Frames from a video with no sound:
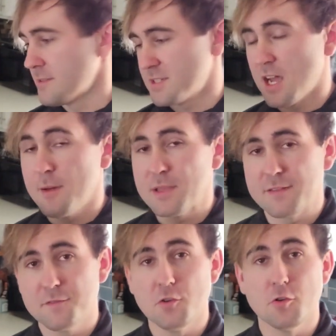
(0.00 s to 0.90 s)

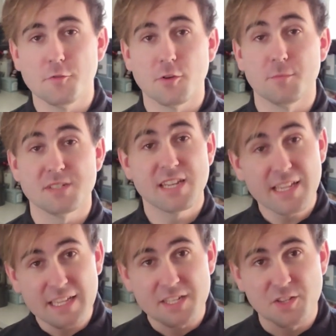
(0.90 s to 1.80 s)
stopping food from
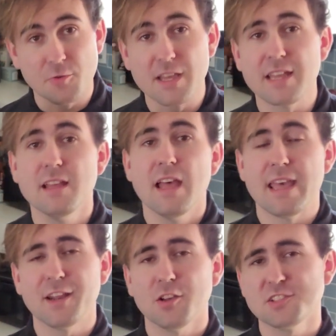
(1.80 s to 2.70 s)
sticking to it,
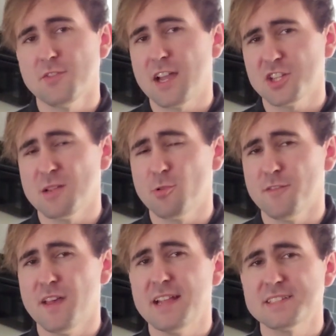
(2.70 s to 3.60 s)
it also actually
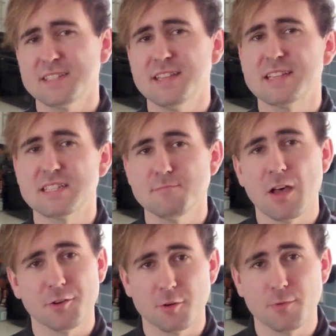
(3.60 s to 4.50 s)
prevents this
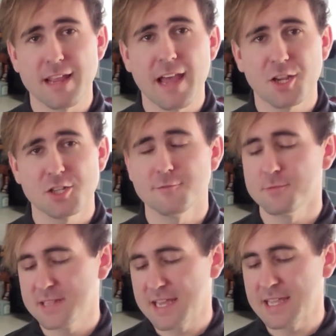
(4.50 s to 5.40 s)
Maillard reaction
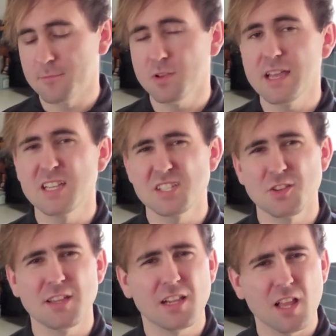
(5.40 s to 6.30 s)
from taking place,
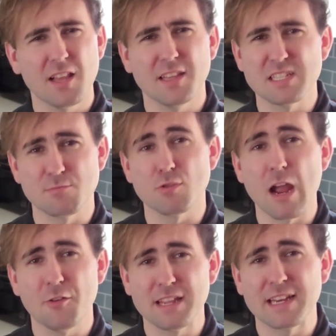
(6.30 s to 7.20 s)
and you get a lot less
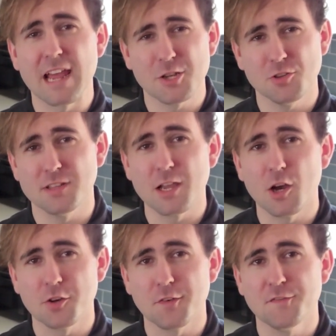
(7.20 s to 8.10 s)
browning naturally
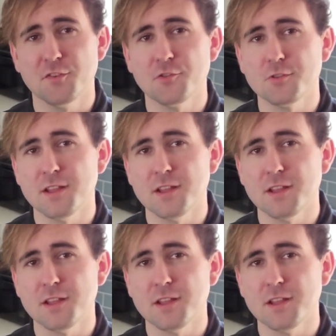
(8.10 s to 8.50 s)
on your food.